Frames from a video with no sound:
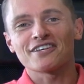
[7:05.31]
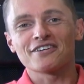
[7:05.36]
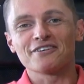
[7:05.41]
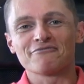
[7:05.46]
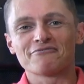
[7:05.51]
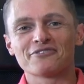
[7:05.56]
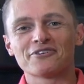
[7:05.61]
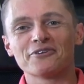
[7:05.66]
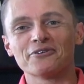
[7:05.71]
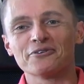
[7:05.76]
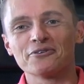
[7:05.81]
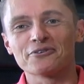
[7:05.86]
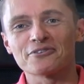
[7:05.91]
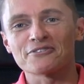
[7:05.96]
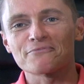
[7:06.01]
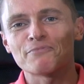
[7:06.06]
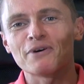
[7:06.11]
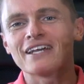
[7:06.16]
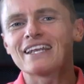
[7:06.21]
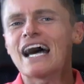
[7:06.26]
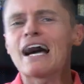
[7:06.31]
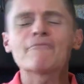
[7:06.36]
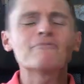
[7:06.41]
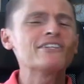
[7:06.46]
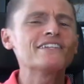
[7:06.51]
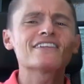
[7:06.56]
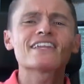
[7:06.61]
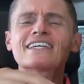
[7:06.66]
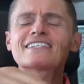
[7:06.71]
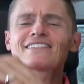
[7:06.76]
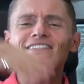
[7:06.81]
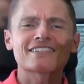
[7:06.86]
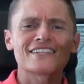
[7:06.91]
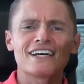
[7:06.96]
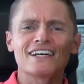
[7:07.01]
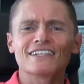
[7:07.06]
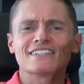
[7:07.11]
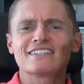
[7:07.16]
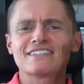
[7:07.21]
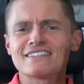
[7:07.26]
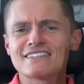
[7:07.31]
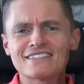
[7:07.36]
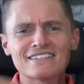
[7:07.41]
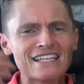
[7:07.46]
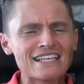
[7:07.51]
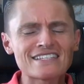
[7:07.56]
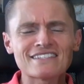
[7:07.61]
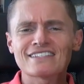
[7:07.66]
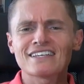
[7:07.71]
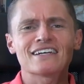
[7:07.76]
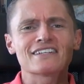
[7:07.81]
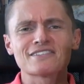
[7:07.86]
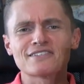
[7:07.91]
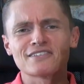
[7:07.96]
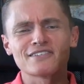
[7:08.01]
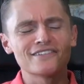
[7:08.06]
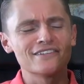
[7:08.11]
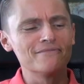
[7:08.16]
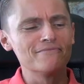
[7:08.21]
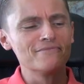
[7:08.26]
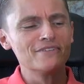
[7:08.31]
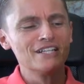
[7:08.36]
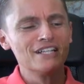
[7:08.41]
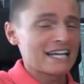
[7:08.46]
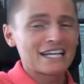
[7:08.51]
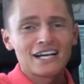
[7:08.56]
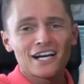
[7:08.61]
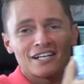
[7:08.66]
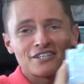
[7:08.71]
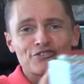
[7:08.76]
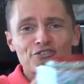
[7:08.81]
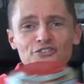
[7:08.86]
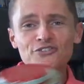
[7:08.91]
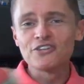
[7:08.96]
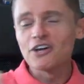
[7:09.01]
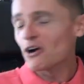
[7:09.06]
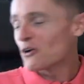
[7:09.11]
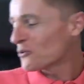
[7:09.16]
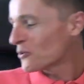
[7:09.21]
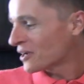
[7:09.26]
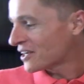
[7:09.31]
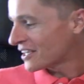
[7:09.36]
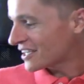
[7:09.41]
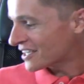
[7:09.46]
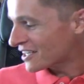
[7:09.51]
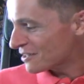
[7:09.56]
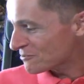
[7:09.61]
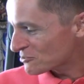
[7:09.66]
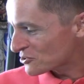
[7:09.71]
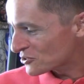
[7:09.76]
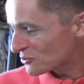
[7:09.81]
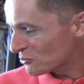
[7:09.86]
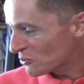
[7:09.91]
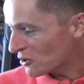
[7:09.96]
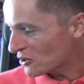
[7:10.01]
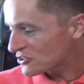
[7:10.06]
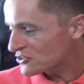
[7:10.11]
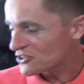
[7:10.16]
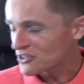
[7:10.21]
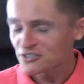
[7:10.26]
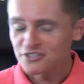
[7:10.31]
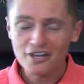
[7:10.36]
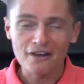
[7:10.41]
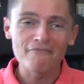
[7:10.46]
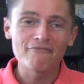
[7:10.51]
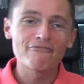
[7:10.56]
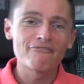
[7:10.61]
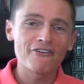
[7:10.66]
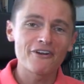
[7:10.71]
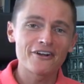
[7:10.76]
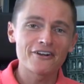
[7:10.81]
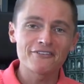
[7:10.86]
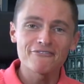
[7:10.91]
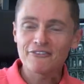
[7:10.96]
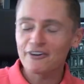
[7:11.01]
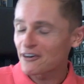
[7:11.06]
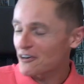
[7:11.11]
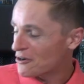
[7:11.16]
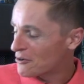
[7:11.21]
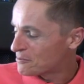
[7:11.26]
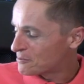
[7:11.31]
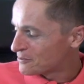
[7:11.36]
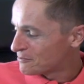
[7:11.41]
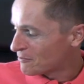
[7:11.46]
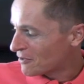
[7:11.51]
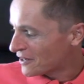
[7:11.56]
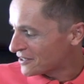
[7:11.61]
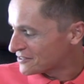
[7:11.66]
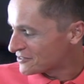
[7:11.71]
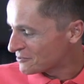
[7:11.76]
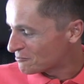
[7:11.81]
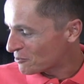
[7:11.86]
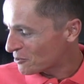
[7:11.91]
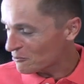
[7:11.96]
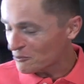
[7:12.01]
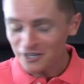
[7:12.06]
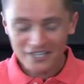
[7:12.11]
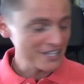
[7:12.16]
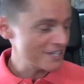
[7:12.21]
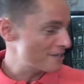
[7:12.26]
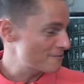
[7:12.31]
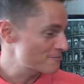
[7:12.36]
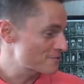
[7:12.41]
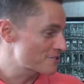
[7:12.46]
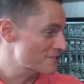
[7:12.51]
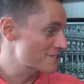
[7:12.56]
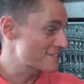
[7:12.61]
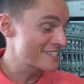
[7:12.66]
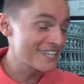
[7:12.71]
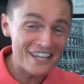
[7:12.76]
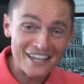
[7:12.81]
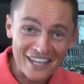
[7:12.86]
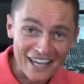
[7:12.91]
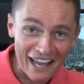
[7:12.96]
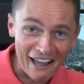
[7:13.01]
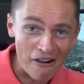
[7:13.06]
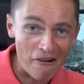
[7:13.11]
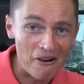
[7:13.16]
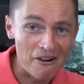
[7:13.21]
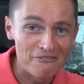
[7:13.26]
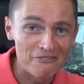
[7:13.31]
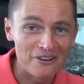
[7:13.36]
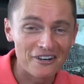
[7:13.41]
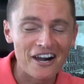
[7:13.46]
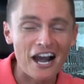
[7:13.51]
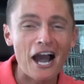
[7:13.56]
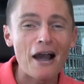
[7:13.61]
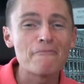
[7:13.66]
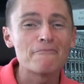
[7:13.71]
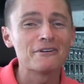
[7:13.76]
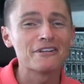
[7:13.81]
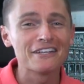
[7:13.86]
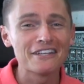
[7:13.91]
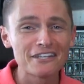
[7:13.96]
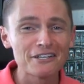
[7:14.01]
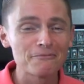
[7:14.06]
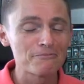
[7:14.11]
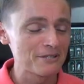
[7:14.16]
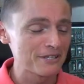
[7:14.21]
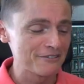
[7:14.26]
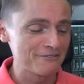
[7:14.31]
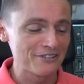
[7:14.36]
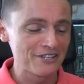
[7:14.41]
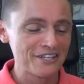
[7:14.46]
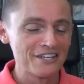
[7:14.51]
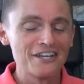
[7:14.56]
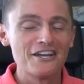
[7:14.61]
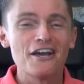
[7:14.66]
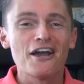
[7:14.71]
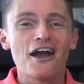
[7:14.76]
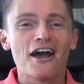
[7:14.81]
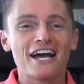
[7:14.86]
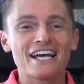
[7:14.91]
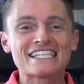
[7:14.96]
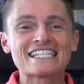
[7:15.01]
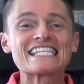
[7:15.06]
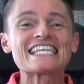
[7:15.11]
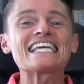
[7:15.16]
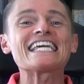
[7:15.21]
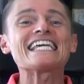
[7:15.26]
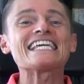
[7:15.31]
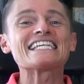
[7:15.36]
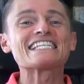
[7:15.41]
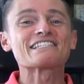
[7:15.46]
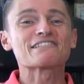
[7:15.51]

tea, of course. But I mean, there's tons of them. And guys, you know, when it comes to watches, I'm very, very open-minded. But when it comes to tea, however, I'm a little bit of a tea